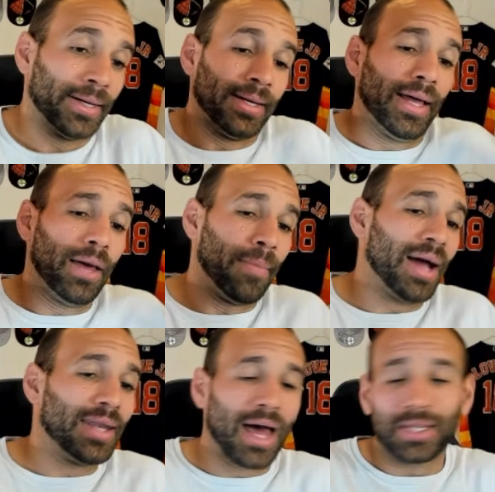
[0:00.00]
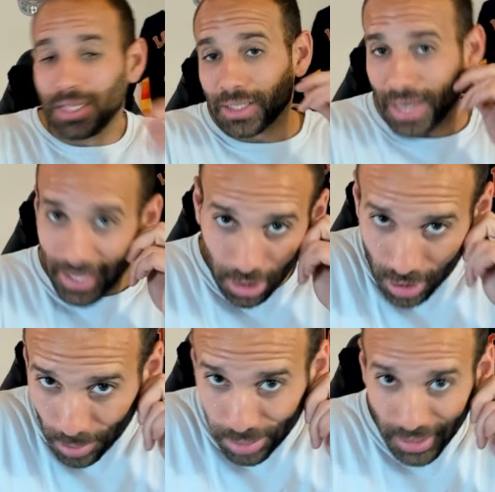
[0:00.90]
it might not look like you're
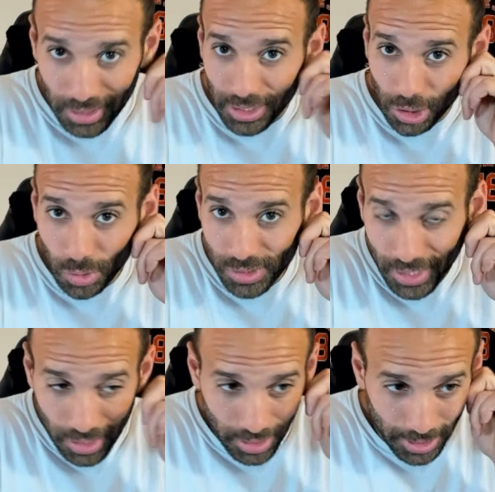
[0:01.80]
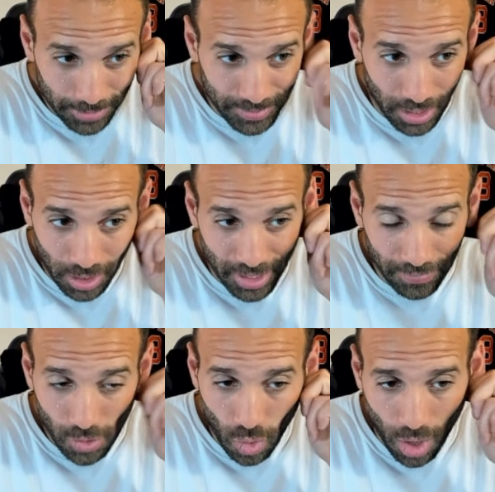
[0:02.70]
completely losing
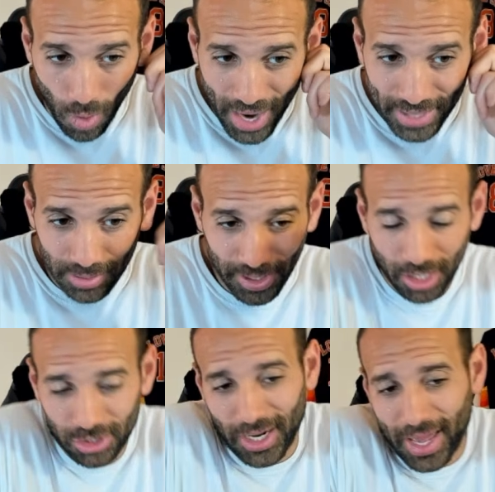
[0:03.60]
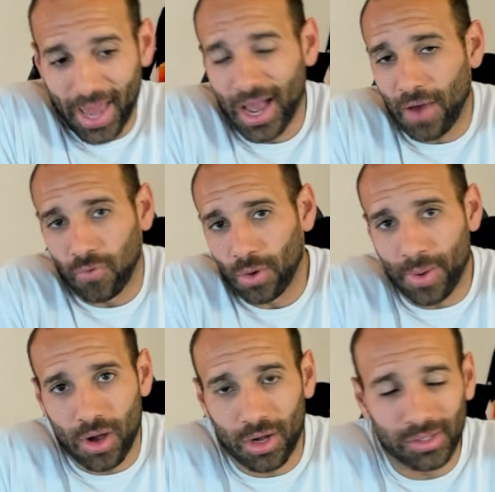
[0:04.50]
if you are white, because you're like, hey, I got 4
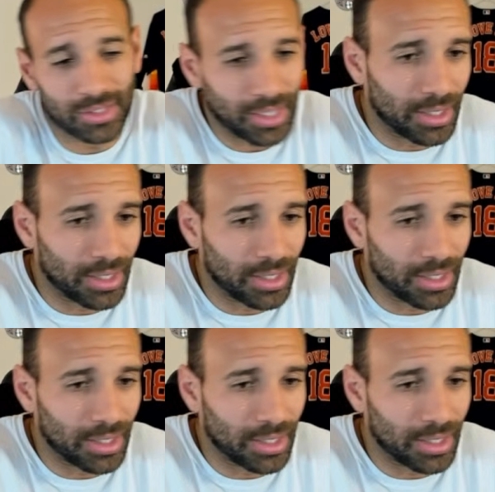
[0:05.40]
pawns, and,